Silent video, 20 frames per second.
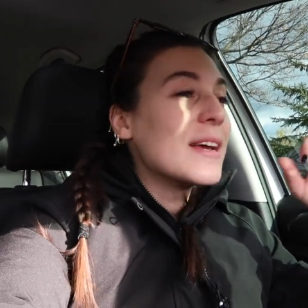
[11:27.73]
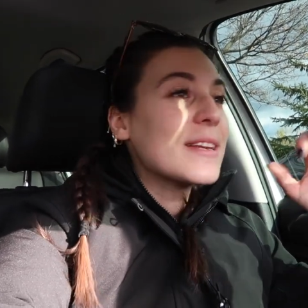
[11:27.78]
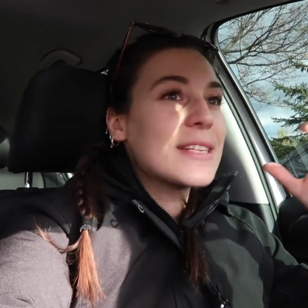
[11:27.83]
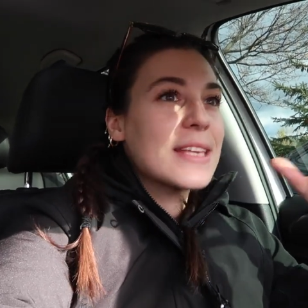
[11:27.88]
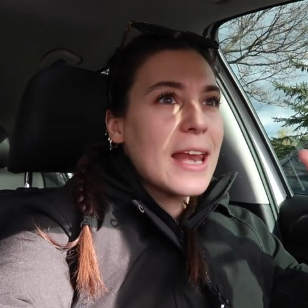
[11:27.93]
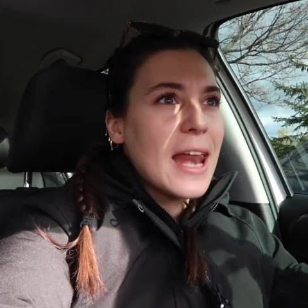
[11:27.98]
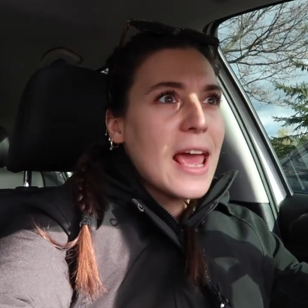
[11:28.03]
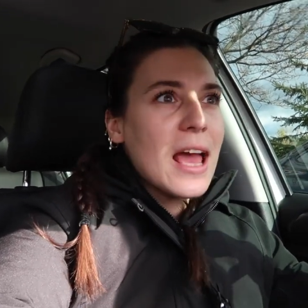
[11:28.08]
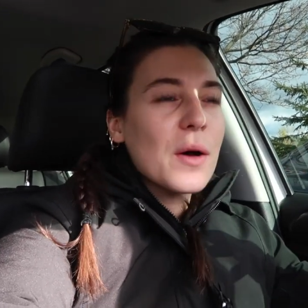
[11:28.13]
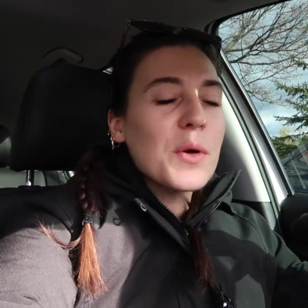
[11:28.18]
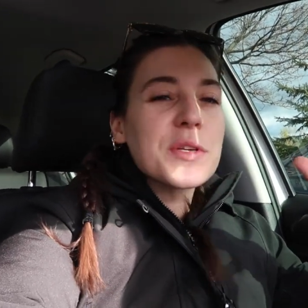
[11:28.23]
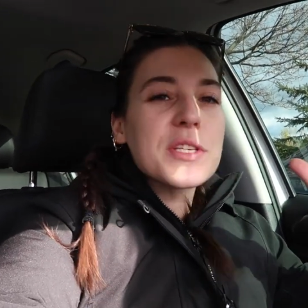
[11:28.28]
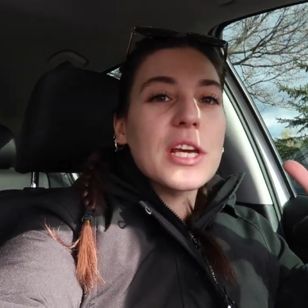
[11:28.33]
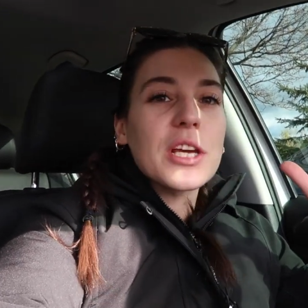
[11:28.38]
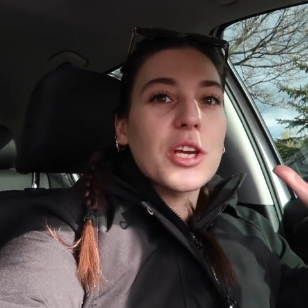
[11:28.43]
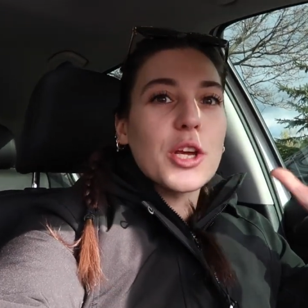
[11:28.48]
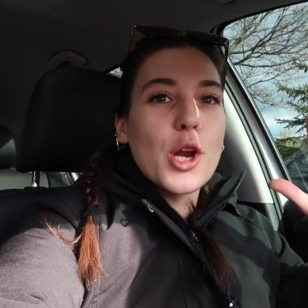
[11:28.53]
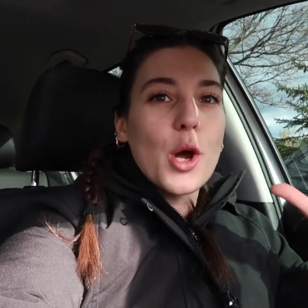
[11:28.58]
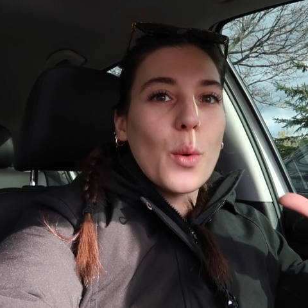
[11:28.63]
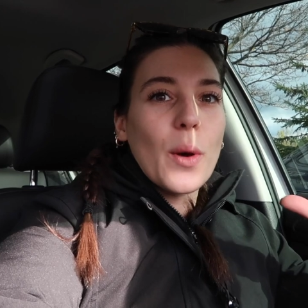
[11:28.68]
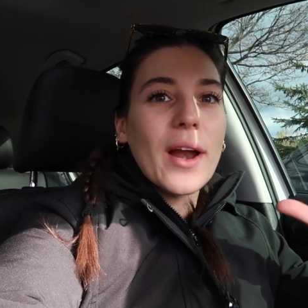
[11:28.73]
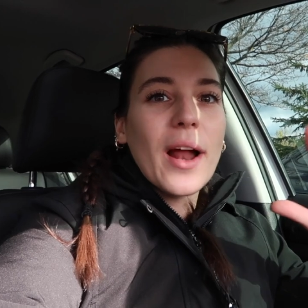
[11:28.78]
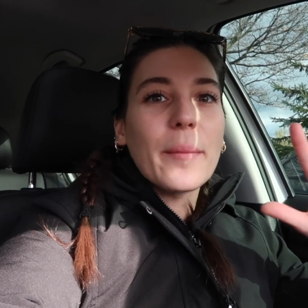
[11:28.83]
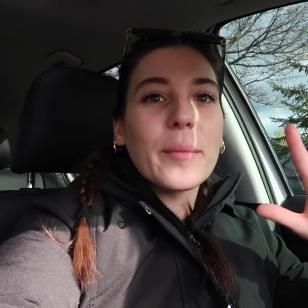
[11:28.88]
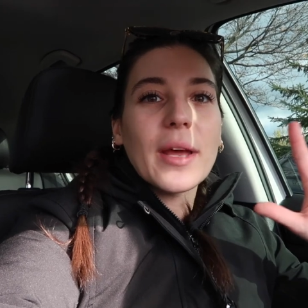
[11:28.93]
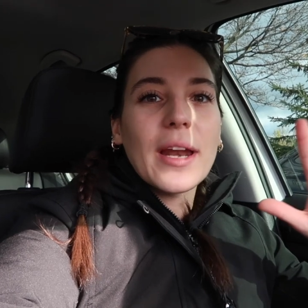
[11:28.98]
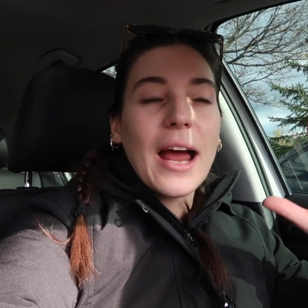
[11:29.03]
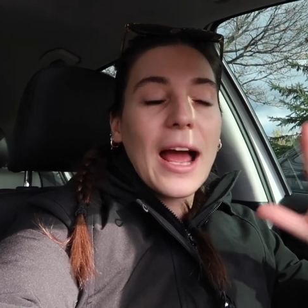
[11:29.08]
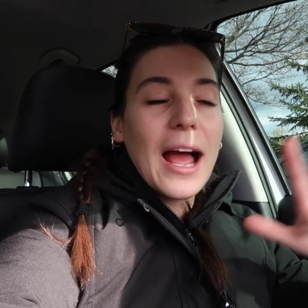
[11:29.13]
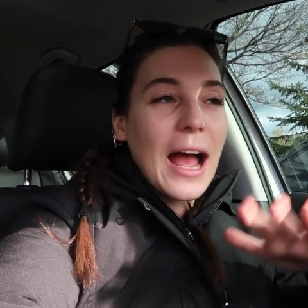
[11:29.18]
Today I was like, you know what,
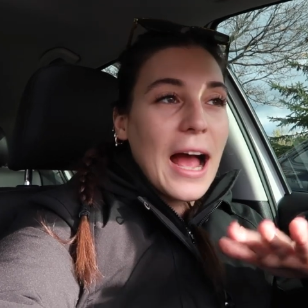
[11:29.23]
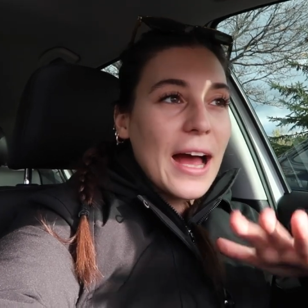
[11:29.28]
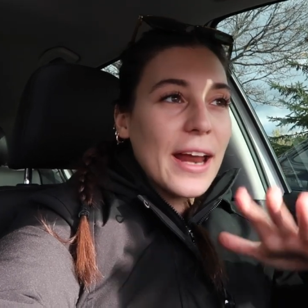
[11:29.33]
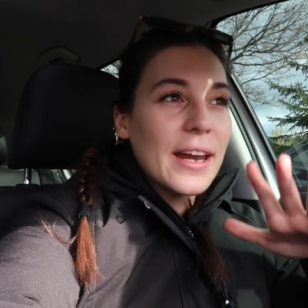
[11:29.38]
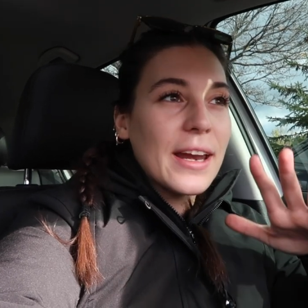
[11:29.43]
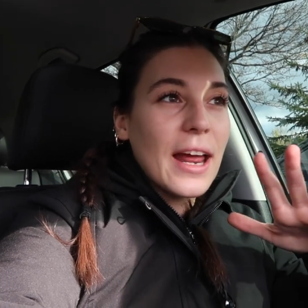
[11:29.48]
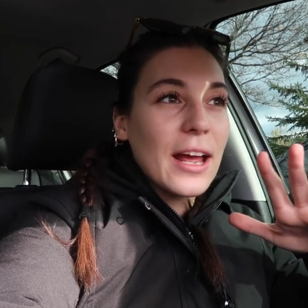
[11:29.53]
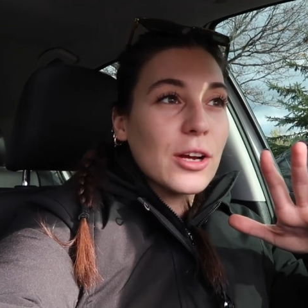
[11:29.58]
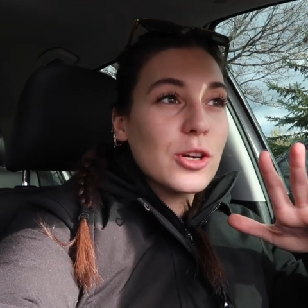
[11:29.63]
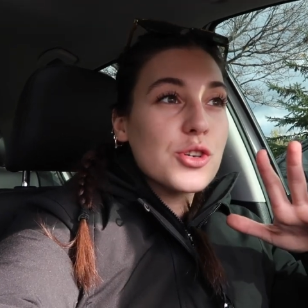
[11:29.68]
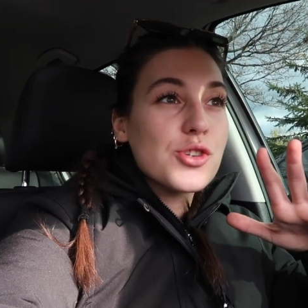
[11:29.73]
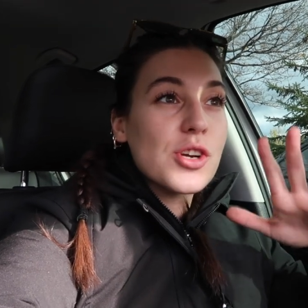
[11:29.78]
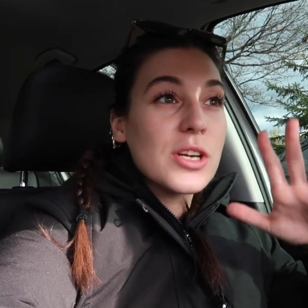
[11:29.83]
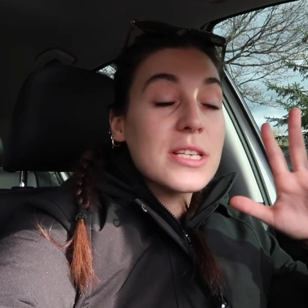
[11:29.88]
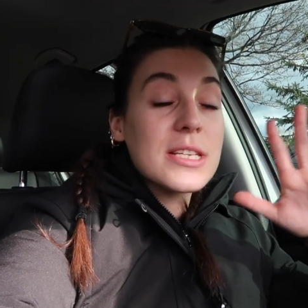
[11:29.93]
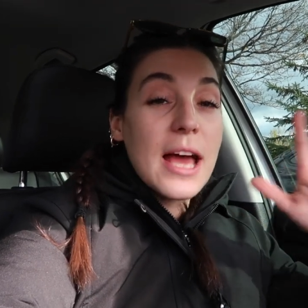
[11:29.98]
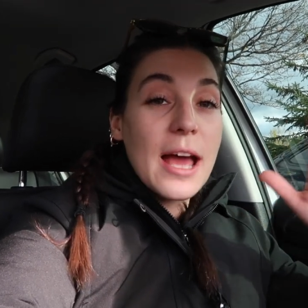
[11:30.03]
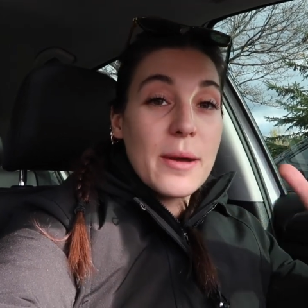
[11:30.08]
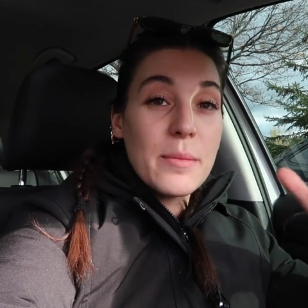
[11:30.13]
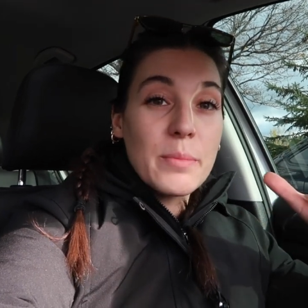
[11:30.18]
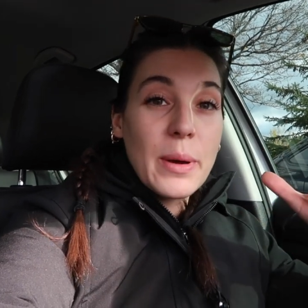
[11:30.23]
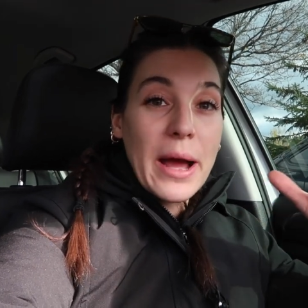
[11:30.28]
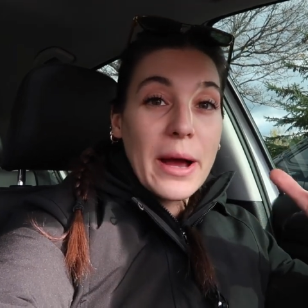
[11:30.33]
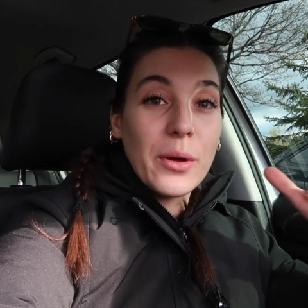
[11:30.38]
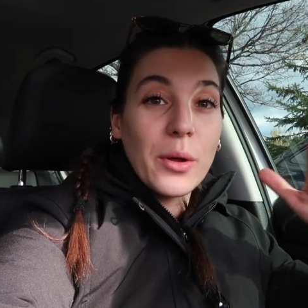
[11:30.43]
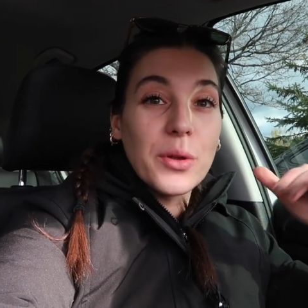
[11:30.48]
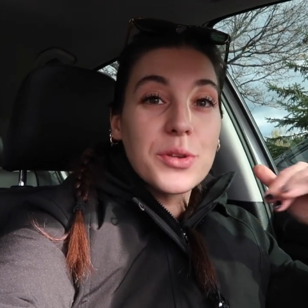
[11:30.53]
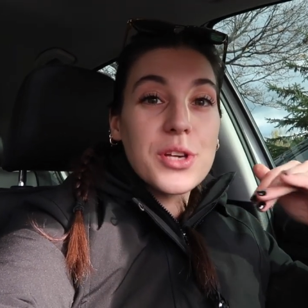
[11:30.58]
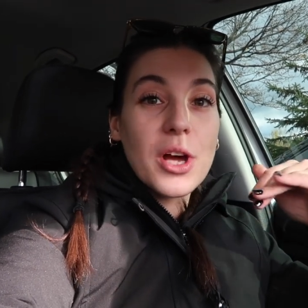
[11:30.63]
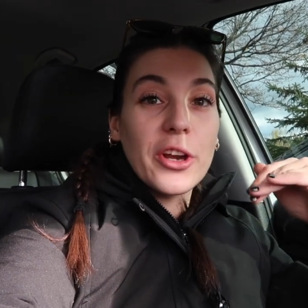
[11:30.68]
I'm gonna add an extra 10
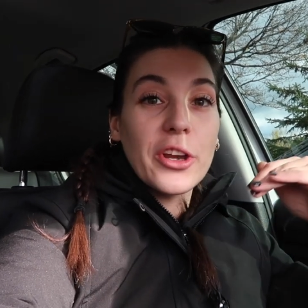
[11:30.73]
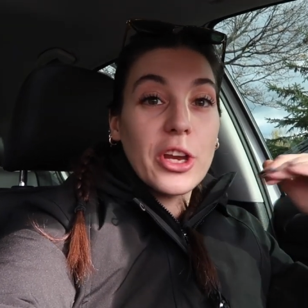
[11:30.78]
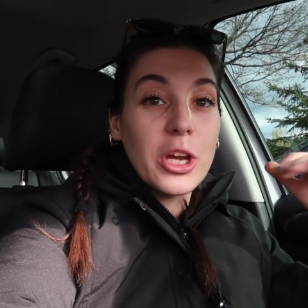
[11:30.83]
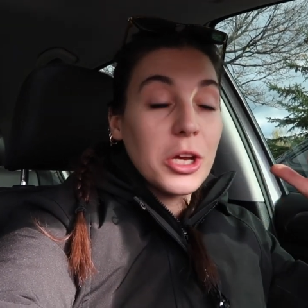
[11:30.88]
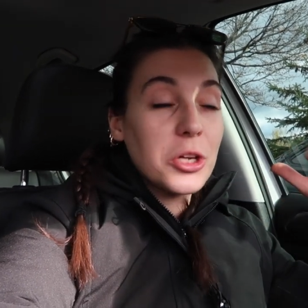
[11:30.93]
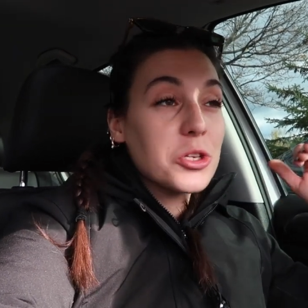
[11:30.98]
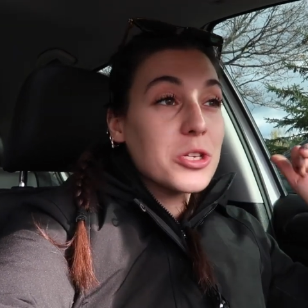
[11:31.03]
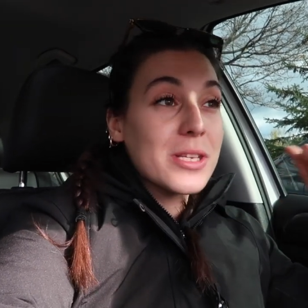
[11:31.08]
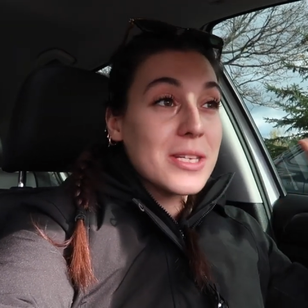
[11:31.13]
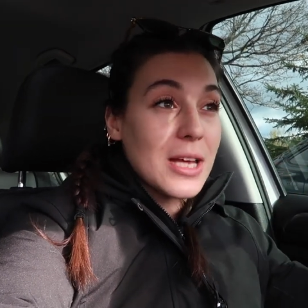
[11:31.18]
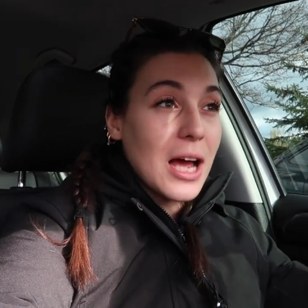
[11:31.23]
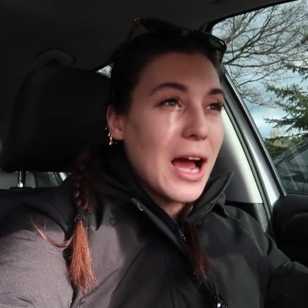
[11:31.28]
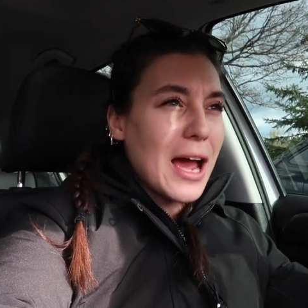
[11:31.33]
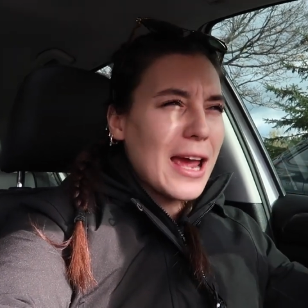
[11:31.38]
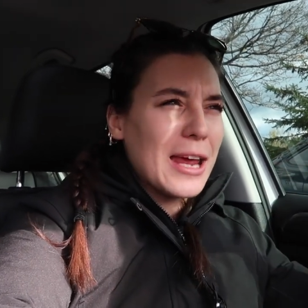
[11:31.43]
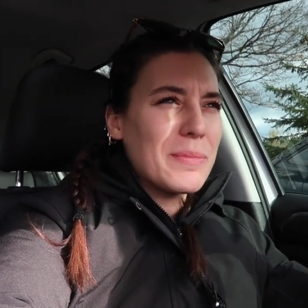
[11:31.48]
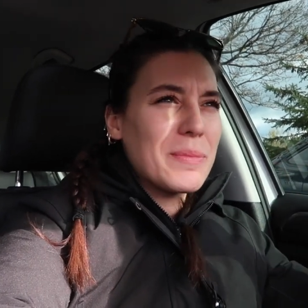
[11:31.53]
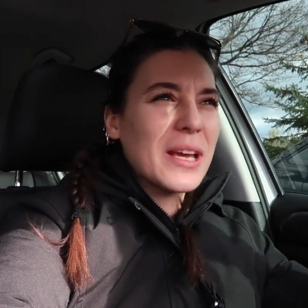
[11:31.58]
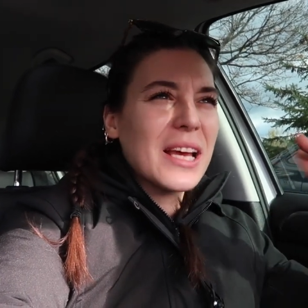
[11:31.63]
pounds on each side,